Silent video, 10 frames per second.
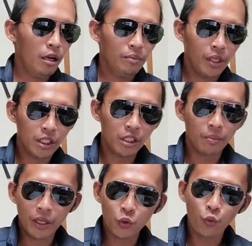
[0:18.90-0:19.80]
this is
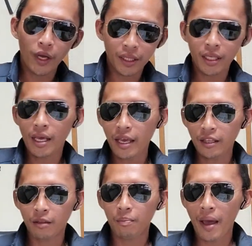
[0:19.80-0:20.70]
my
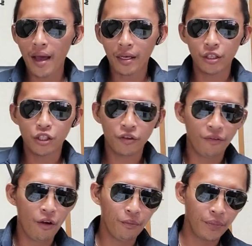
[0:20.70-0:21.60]
28th package
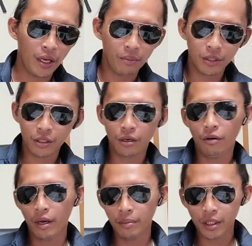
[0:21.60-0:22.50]
from them.
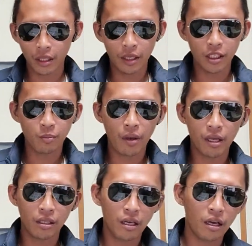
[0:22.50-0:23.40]
So I'm still
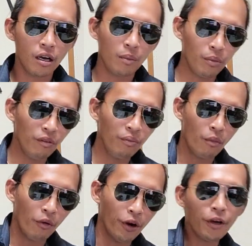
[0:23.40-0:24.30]
expecting a couple of
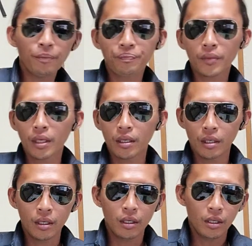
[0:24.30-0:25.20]
more.
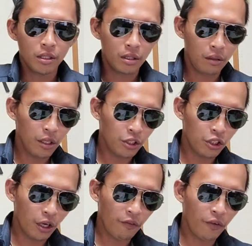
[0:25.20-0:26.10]
So let's
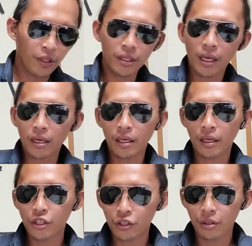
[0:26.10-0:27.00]
check for the
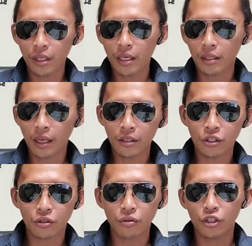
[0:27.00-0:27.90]
declaration
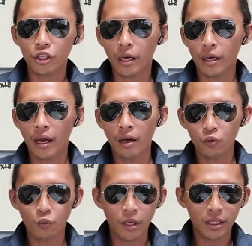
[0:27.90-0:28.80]
details to check out
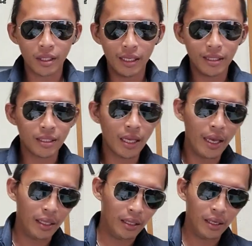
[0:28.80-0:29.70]
what's inside